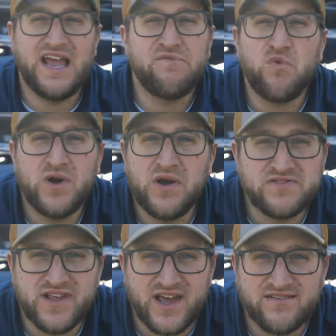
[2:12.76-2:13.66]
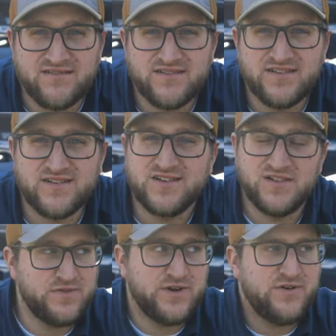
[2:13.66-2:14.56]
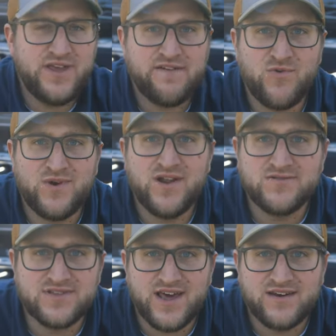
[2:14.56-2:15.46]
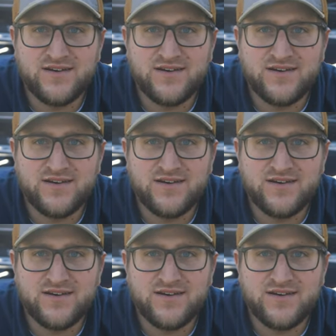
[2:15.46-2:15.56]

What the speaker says: Everyone knows that. Literally everyone knows that.